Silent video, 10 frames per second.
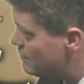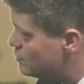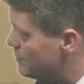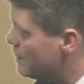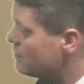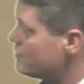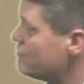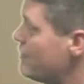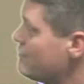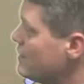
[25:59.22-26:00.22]
to about
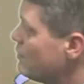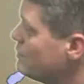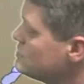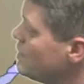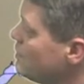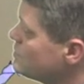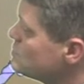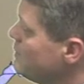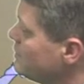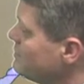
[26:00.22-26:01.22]
35-knot winds are
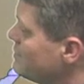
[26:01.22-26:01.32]
expected.